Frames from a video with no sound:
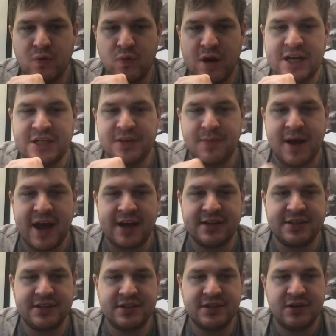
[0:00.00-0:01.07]

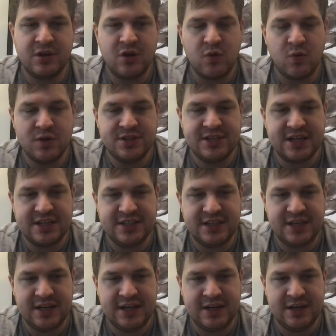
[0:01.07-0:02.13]
Razorbacks with
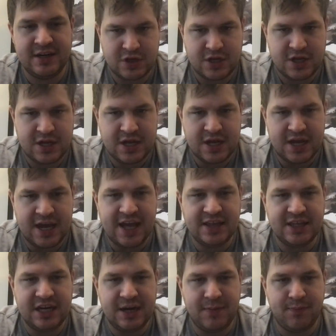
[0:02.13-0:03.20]
16.
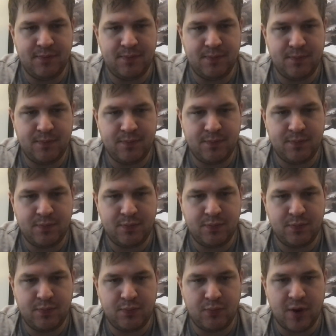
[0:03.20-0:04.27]
Anthony
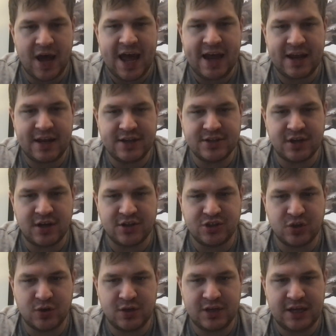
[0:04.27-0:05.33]
Black is
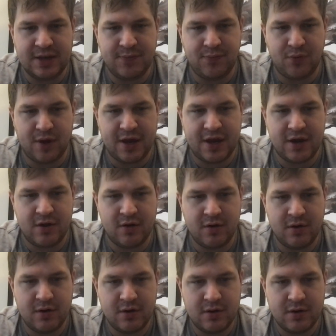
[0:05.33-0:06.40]
also a key player.